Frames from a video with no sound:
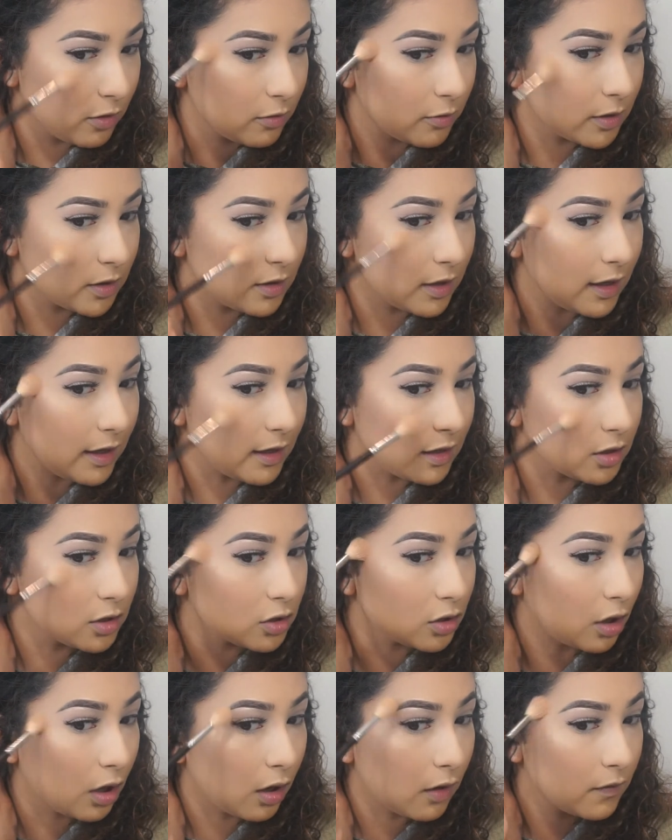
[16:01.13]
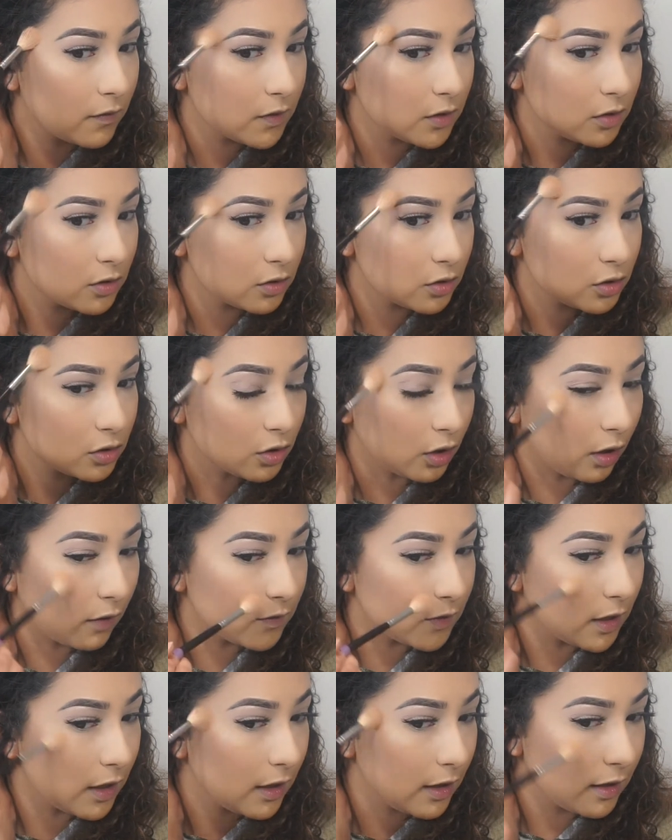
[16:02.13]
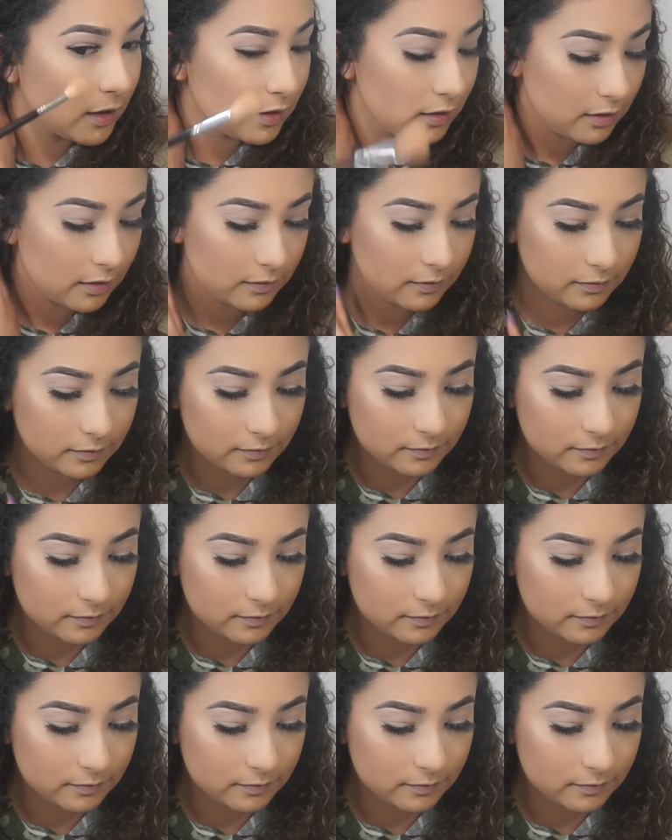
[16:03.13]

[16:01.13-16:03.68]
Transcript: go in with a soft hand.